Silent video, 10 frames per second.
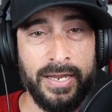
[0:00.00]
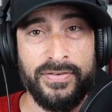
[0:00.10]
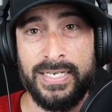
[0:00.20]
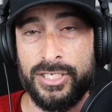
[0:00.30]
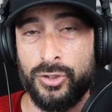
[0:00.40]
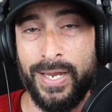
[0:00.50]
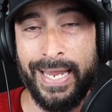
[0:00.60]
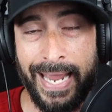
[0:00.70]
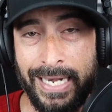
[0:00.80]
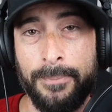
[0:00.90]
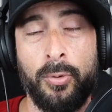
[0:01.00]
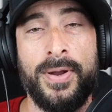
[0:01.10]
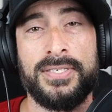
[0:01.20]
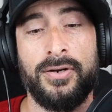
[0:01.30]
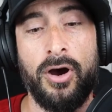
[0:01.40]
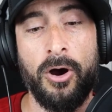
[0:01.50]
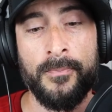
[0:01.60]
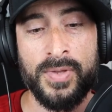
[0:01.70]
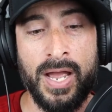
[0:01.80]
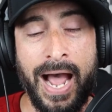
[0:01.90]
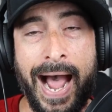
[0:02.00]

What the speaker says: if he's going to get you any points at all.